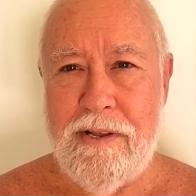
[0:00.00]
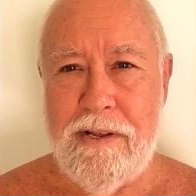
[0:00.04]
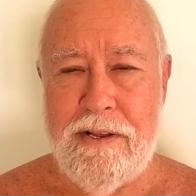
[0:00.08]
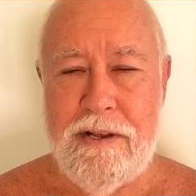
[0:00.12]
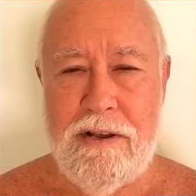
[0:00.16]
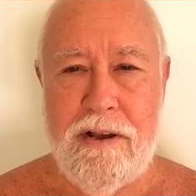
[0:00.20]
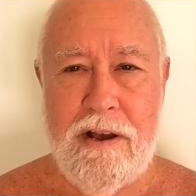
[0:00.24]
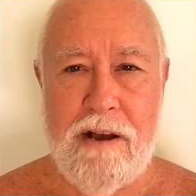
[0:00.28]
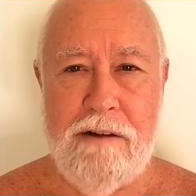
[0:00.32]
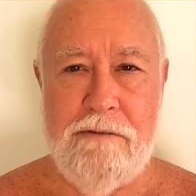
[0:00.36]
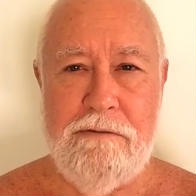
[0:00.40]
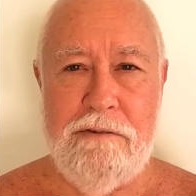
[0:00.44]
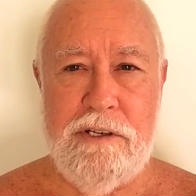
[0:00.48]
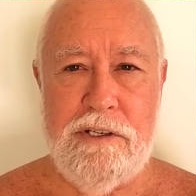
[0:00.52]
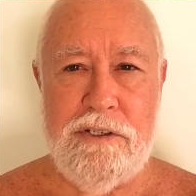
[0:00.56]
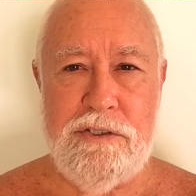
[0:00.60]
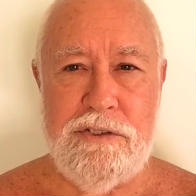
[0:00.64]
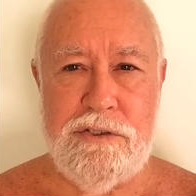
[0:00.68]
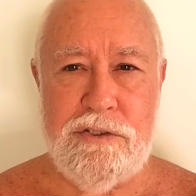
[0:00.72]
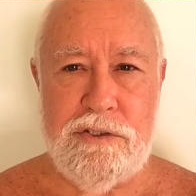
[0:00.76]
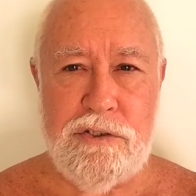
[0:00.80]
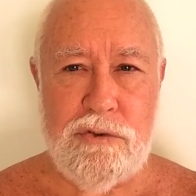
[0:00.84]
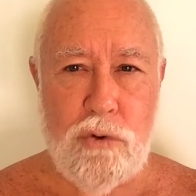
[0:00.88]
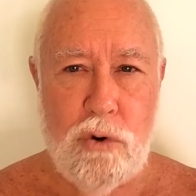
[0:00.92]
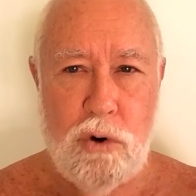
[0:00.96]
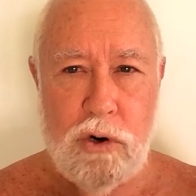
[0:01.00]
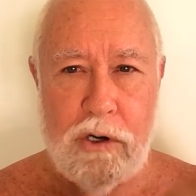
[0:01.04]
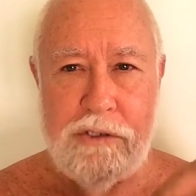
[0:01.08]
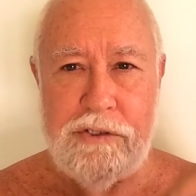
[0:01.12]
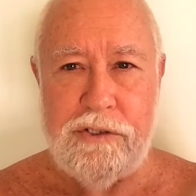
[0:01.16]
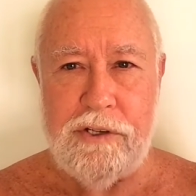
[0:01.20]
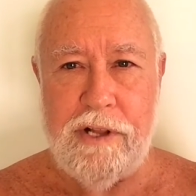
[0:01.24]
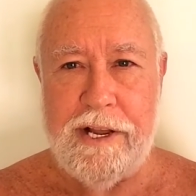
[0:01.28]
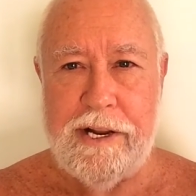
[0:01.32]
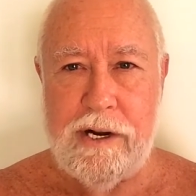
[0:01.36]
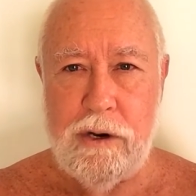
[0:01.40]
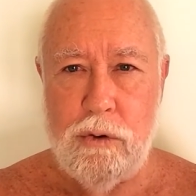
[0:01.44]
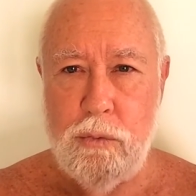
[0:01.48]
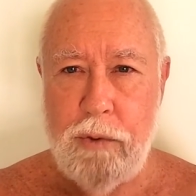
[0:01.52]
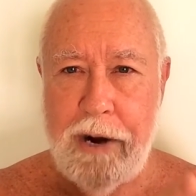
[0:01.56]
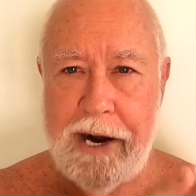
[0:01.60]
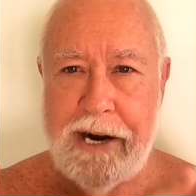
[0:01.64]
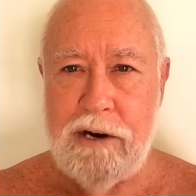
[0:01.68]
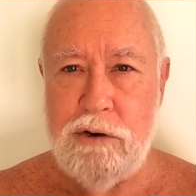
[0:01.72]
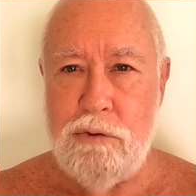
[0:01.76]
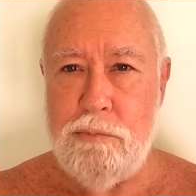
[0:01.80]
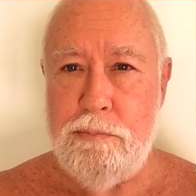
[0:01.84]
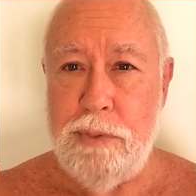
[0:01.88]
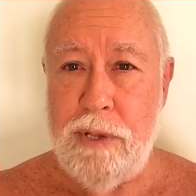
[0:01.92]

You have a source, like a record